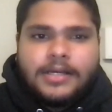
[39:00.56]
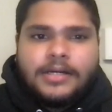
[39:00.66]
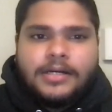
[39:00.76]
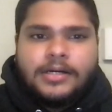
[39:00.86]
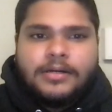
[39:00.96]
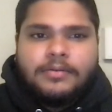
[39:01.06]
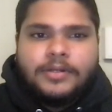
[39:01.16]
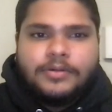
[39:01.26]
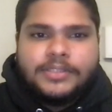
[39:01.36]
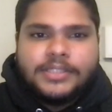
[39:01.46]
uh, you
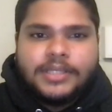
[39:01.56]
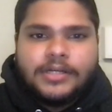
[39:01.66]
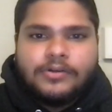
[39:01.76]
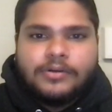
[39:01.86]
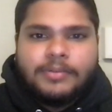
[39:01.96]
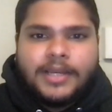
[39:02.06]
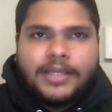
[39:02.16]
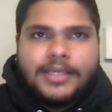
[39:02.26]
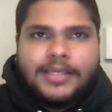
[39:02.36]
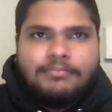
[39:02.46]
know, it's a young
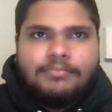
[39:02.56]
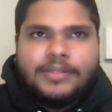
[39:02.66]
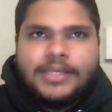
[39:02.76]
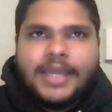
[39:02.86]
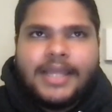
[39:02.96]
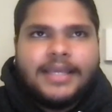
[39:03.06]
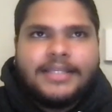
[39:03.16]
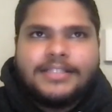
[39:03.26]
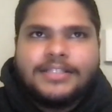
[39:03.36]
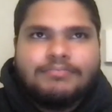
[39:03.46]
quarterback. He he had
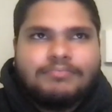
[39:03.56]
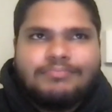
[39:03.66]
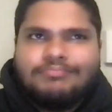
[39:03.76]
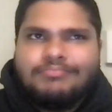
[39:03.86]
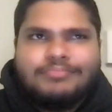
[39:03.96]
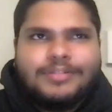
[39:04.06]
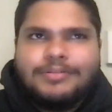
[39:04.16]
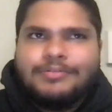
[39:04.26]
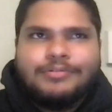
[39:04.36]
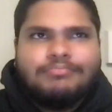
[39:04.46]
like
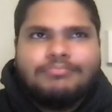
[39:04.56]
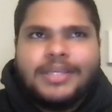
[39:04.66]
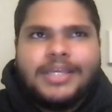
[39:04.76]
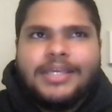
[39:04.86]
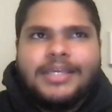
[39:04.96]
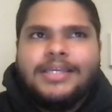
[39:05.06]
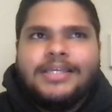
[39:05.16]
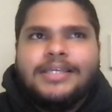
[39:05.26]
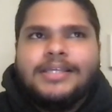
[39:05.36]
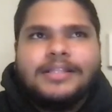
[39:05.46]
he
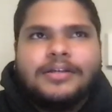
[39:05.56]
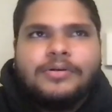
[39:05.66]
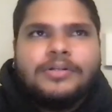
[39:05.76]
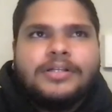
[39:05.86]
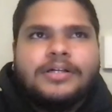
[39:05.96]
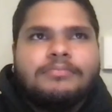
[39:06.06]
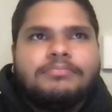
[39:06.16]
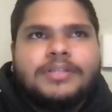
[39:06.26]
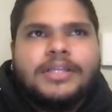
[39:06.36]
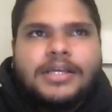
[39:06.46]
he, he don't uh
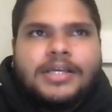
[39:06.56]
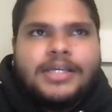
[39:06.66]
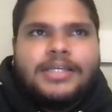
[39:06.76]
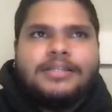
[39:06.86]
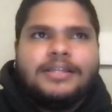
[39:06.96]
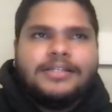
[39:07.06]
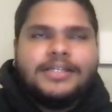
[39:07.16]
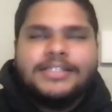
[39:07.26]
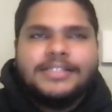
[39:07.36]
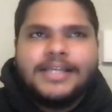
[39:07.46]
he
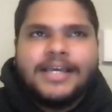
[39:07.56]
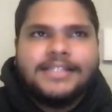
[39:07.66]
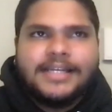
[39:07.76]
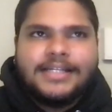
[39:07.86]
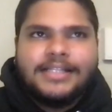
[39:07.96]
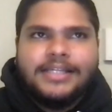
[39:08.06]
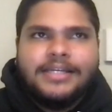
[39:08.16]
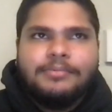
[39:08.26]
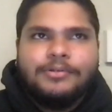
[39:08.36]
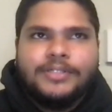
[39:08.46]
he just has like
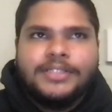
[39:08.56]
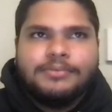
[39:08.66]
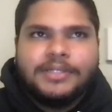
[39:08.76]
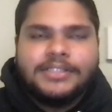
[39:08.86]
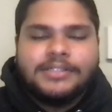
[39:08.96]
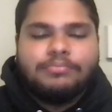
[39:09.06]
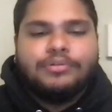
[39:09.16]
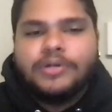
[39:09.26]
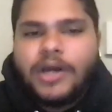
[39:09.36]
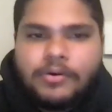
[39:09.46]
cleanup duties when it's a
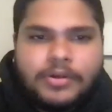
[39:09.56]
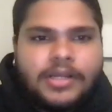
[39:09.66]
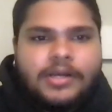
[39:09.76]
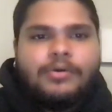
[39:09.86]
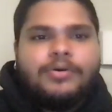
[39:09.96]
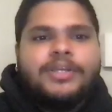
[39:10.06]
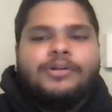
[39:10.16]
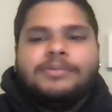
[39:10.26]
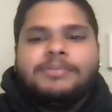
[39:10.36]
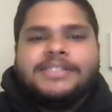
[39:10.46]
blowout, or he
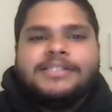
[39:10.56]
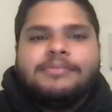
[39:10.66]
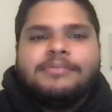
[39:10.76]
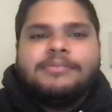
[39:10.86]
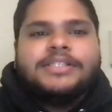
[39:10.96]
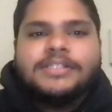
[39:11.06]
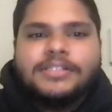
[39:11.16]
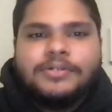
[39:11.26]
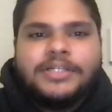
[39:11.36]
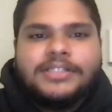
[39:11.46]
only plays in the preseason,
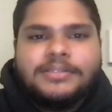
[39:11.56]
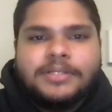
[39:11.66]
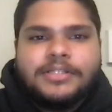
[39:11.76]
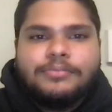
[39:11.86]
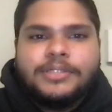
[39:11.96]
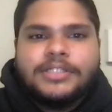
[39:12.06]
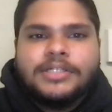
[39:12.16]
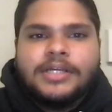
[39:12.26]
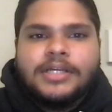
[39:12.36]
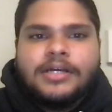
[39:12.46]
so he doesn't play too much.
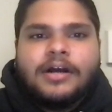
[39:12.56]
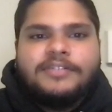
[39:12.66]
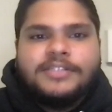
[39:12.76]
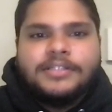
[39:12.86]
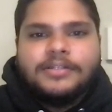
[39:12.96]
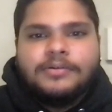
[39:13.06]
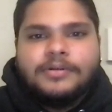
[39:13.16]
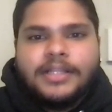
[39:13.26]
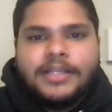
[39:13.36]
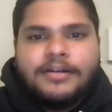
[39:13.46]
Obviously, you know,
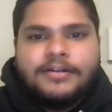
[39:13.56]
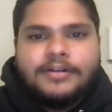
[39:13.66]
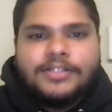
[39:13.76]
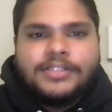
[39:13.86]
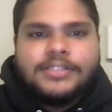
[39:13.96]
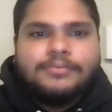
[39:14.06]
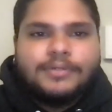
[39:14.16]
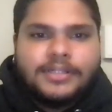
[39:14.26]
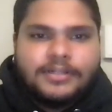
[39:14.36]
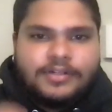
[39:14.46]
and then Aaron Rodgers is
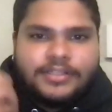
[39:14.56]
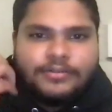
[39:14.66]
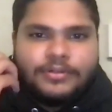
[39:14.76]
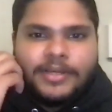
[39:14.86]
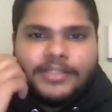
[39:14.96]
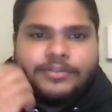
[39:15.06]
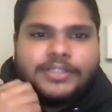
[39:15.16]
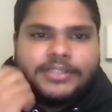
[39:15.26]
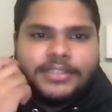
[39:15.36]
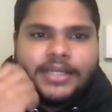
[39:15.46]
one of the greatest quarterbacks, so
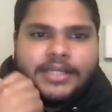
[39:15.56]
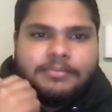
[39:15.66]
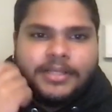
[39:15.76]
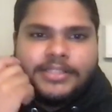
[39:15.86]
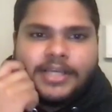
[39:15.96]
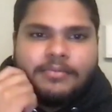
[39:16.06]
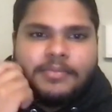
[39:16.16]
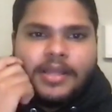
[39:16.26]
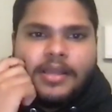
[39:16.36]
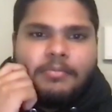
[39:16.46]
he doesn't get any playing time.
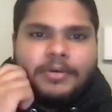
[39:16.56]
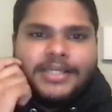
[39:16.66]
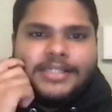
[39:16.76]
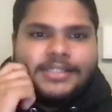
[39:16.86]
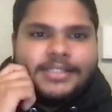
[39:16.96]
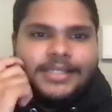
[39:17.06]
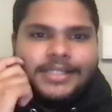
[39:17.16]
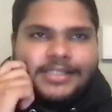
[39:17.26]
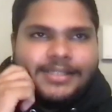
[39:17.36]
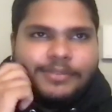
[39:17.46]
But he
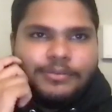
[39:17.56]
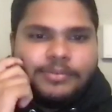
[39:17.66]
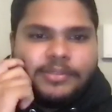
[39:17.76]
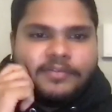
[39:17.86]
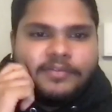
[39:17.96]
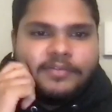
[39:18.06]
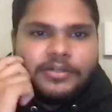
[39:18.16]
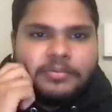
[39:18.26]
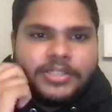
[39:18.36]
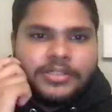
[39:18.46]
he seemed to be really under
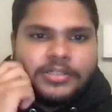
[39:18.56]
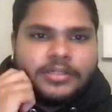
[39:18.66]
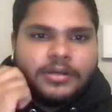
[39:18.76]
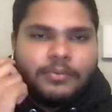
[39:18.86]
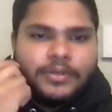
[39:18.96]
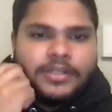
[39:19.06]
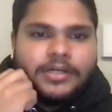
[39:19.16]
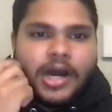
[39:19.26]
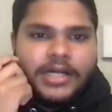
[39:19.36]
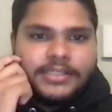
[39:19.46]
pressure with
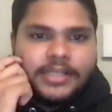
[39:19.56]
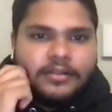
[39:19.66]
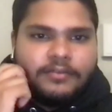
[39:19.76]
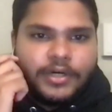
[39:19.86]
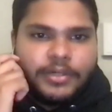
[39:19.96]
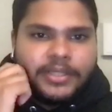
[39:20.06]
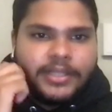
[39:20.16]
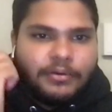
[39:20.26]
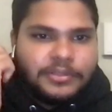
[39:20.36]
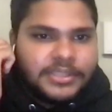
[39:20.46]
the hostile
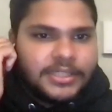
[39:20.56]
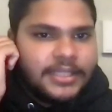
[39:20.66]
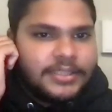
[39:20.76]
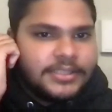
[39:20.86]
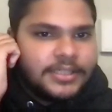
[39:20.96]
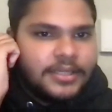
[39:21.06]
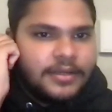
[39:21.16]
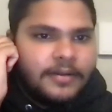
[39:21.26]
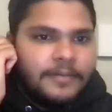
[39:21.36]
environment that was in Kansas City.